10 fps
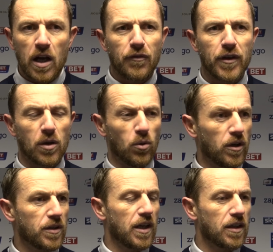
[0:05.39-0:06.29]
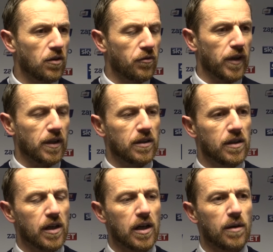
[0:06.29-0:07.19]
I think they were, yeah. I don't think
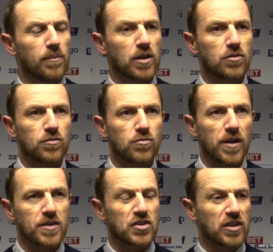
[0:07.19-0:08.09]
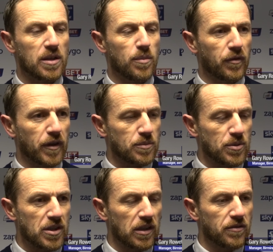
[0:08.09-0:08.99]
um, the grand scheme of things,
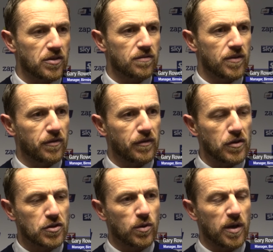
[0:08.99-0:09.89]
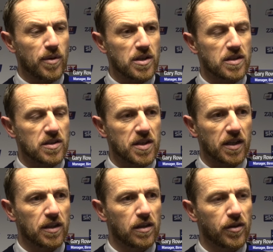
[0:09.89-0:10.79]
particularly the first 20 minutes of the
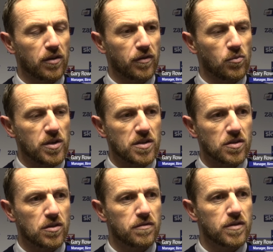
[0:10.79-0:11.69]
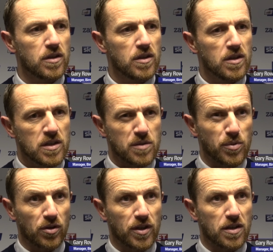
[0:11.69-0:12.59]
second half, I don't think we deserved to
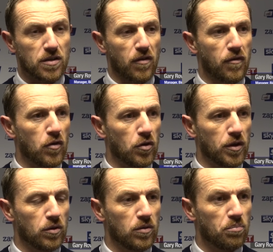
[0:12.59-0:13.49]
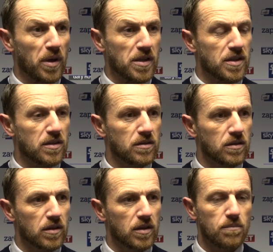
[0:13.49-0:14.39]
be on the end of a 4-0 beating.
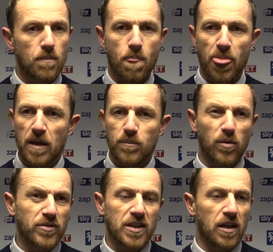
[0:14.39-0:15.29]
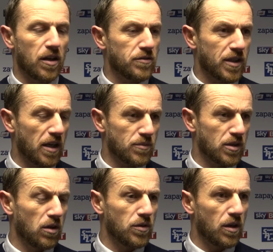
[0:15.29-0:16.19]
Um, but we've seen how those games
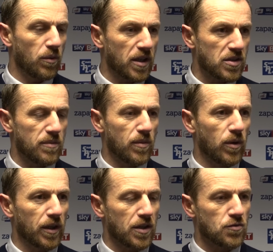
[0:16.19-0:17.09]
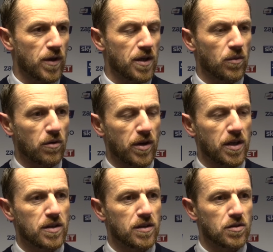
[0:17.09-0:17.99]
go. You know, we had a similar one against Reading where
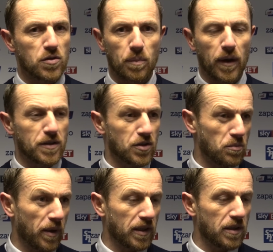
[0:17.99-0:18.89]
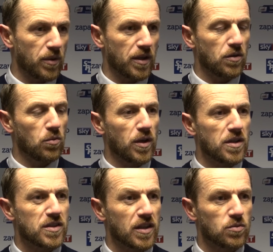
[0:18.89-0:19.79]
Reading didn't play too badly and we ended up
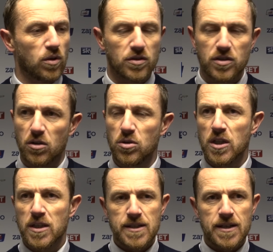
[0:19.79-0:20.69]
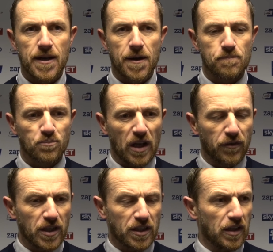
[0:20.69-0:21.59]
winning 6-1. So um, I
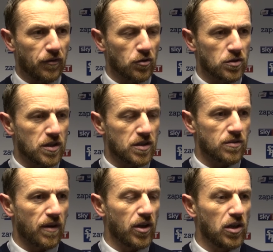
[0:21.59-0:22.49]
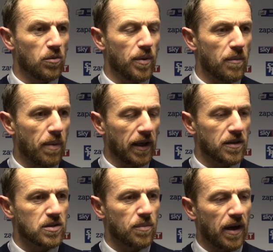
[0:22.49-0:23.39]
think the key for us is to have a little bit of
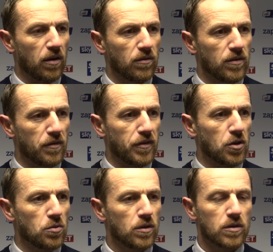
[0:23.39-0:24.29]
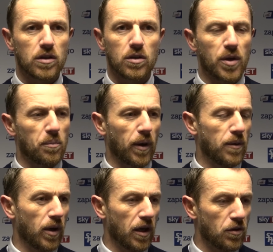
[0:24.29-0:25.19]
balance about the view. Uh, we didn't play
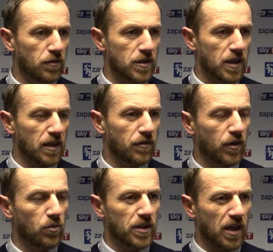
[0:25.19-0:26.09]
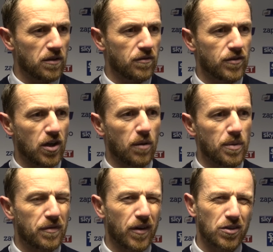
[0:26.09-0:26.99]
well enough today. I felt we gave
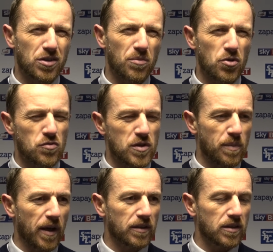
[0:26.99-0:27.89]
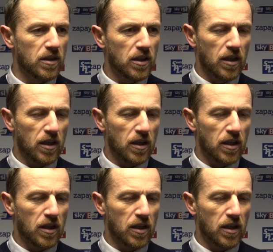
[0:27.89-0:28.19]
Derby far too much respect.